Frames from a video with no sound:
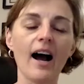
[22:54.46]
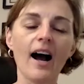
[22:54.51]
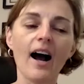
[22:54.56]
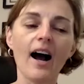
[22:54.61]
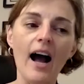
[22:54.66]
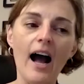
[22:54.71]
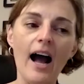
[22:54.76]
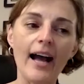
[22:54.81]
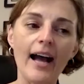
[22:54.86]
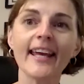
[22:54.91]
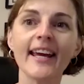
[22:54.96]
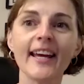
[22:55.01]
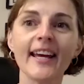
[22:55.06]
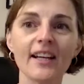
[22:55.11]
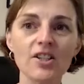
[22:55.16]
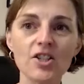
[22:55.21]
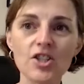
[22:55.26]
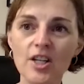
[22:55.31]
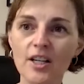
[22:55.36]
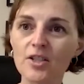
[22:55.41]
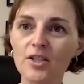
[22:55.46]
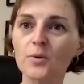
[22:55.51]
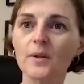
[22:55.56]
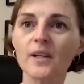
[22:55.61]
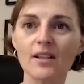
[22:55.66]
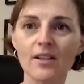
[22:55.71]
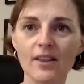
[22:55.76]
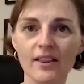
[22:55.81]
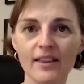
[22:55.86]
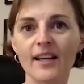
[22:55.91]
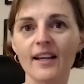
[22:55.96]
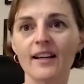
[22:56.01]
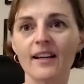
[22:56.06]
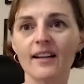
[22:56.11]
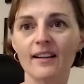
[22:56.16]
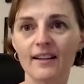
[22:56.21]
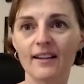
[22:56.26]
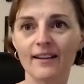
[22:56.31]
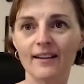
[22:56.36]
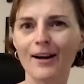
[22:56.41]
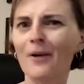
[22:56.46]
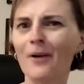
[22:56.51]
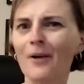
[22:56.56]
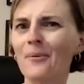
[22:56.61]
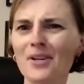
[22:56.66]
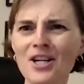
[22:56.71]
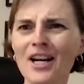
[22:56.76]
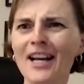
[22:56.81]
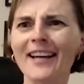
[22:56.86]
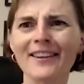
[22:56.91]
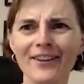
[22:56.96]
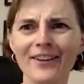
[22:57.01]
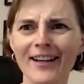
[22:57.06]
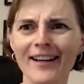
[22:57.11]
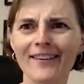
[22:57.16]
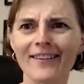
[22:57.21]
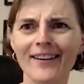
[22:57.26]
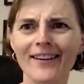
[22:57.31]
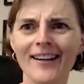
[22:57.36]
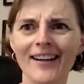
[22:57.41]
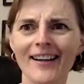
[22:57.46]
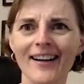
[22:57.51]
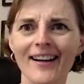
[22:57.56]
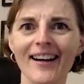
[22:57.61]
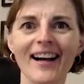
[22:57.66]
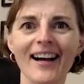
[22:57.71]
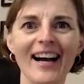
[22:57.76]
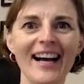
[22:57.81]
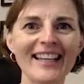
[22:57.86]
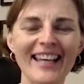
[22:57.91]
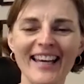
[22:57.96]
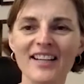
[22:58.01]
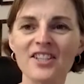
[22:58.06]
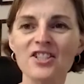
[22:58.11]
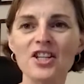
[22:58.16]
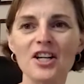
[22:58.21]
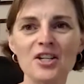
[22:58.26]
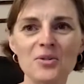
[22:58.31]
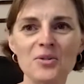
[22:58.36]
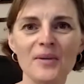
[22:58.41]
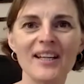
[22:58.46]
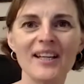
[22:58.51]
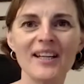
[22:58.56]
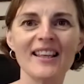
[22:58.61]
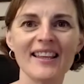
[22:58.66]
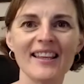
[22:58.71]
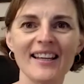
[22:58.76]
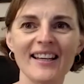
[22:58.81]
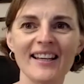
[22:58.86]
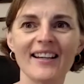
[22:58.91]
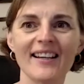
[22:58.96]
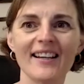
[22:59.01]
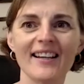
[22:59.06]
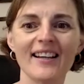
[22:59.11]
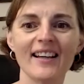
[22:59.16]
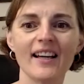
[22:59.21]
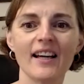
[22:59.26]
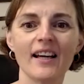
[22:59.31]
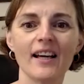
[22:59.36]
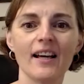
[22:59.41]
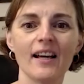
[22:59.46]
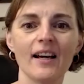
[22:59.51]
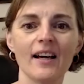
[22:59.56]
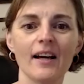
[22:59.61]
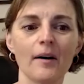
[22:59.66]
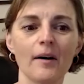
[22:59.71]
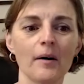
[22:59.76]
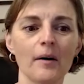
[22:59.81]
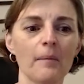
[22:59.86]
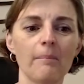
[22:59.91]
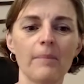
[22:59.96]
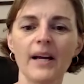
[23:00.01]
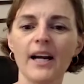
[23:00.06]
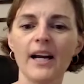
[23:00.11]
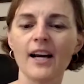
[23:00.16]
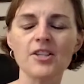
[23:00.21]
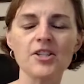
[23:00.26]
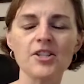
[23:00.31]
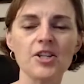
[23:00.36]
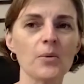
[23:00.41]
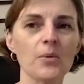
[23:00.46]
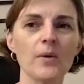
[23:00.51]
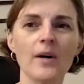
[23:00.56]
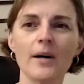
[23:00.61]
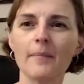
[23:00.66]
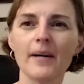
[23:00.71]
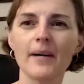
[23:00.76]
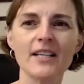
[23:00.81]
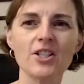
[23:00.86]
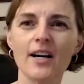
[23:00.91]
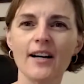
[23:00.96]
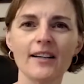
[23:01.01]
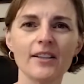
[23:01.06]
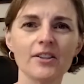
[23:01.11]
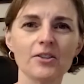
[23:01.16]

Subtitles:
I can't judge what you think. I wish I had the letter. I can't judge what you think, but I don't want my child